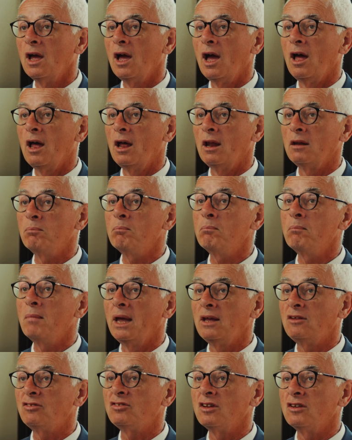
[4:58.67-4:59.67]
and
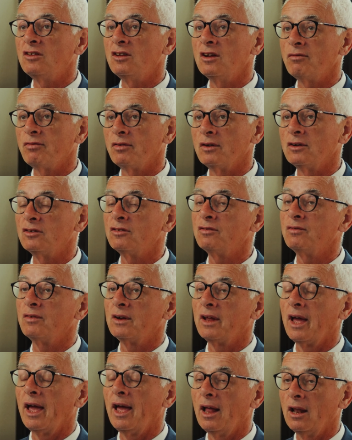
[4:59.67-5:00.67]
makes a difference for
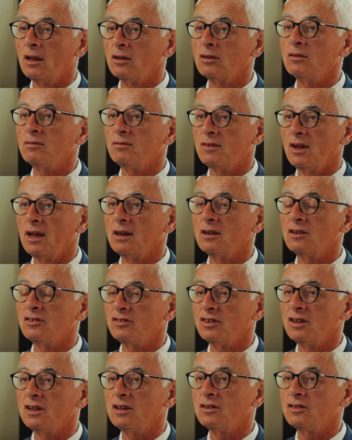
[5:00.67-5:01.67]
the health of
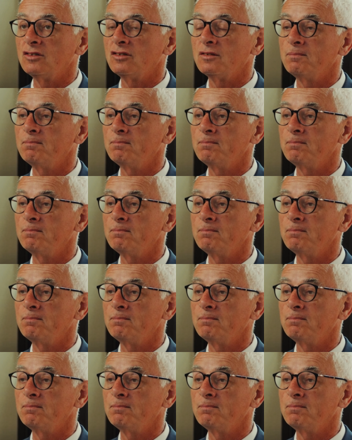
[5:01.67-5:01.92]
Tennesseans.